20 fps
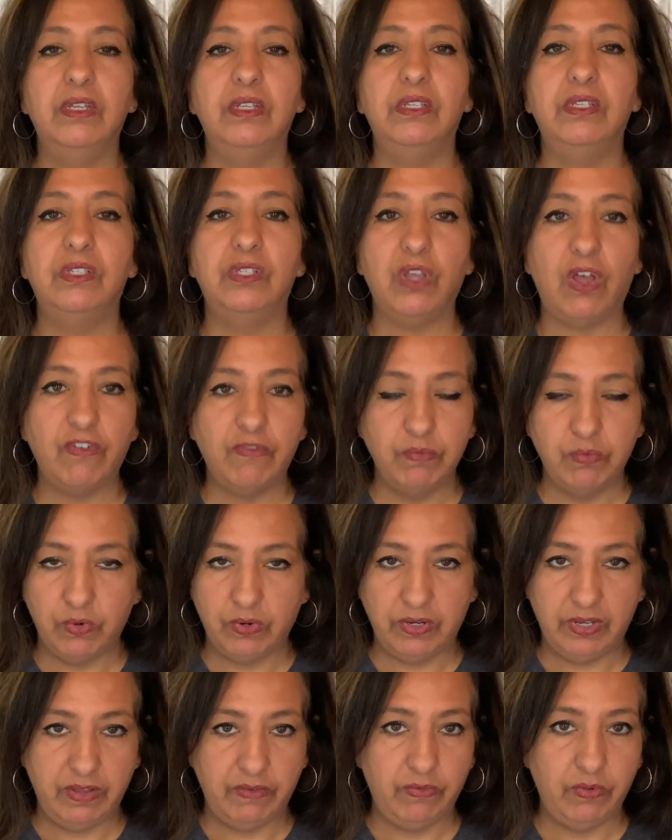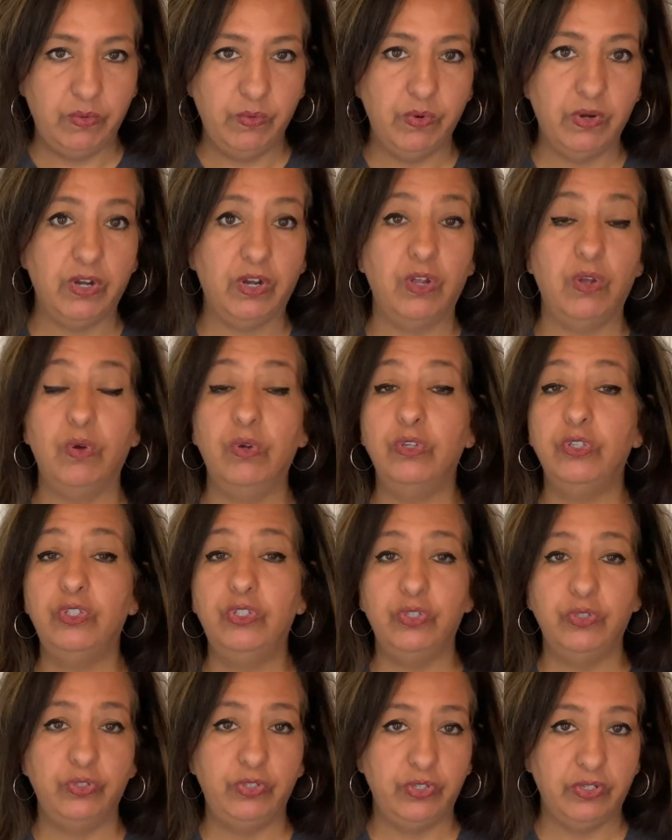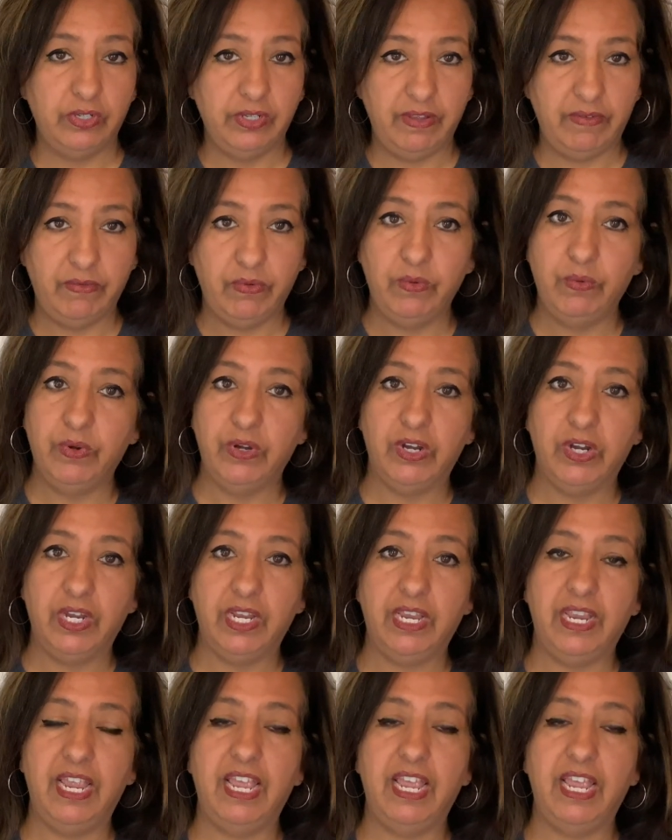sophomore level work or junior level work.